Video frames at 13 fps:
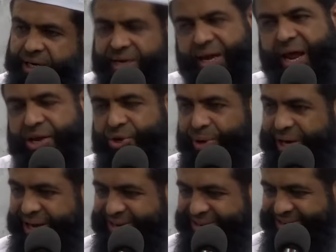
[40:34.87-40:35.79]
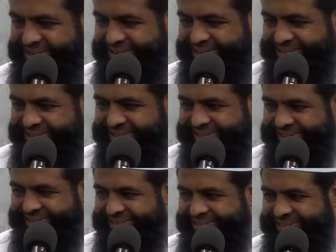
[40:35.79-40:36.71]
gradually.
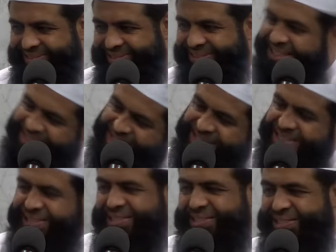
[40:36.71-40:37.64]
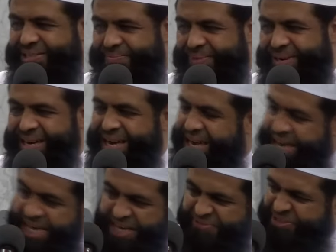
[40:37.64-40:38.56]
This is His system.
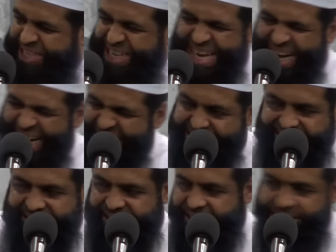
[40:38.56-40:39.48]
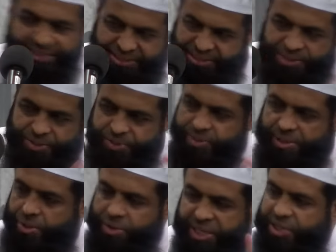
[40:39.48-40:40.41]
He gives grace. Just
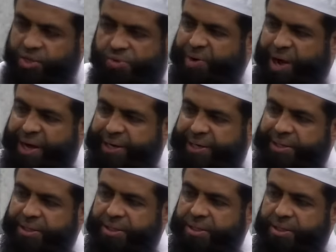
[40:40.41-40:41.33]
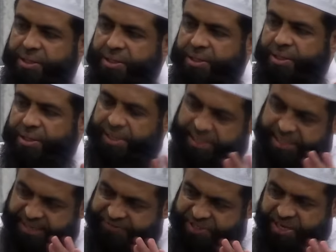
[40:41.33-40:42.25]
look at the Quran. He
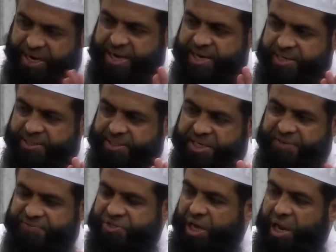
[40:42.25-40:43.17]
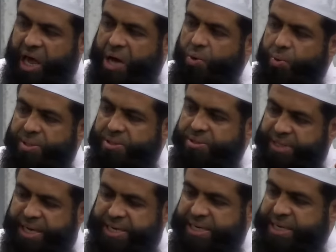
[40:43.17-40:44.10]
gives grace, He gives allowance,
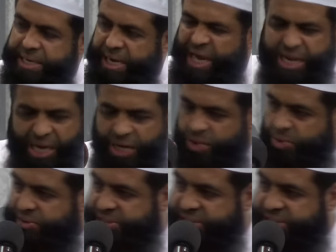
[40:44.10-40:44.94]
and He allows